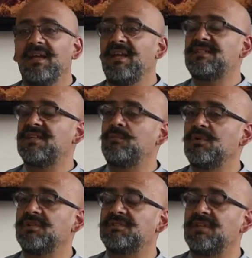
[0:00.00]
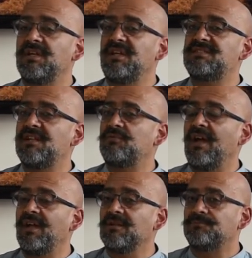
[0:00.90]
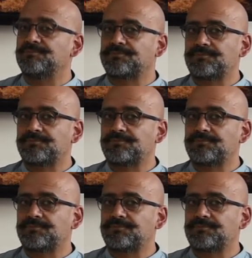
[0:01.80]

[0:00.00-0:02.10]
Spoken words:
he said, Rohail,